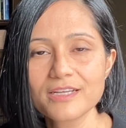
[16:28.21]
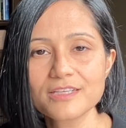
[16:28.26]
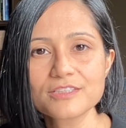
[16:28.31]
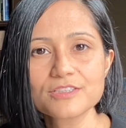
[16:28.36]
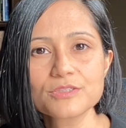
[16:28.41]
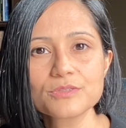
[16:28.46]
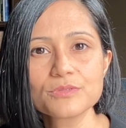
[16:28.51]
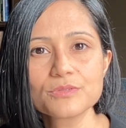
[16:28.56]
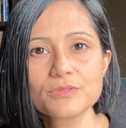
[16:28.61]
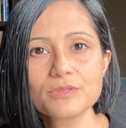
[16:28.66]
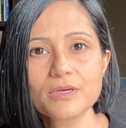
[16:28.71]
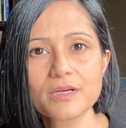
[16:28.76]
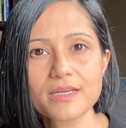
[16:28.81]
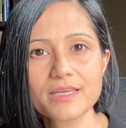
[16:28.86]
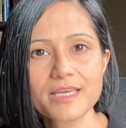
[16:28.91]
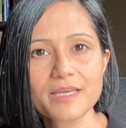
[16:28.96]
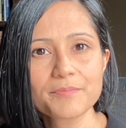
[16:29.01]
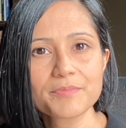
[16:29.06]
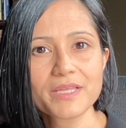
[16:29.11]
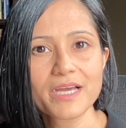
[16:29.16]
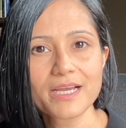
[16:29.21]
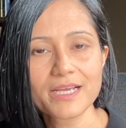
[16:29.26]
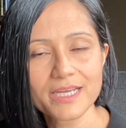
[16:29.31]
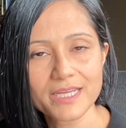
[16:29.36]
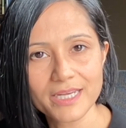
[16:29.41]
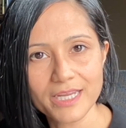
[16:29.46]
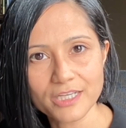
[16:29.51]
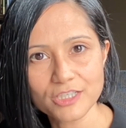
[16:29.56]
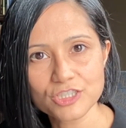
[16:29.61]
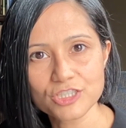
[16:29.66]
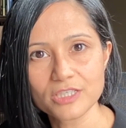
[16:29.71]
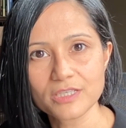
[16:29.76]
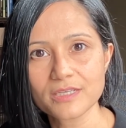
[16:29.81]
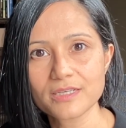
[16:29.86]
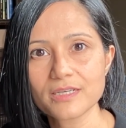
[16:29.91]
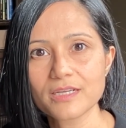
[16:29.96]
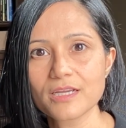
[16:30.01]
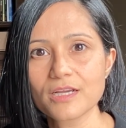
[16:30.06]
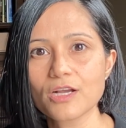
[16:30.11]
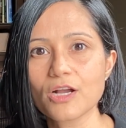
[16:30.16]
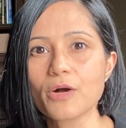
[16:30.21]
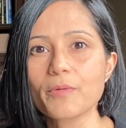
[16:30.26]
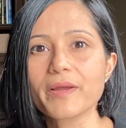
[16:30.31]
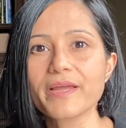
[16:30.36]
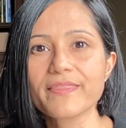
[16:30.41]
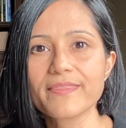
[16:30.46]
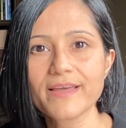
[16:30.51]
to keep that connection going,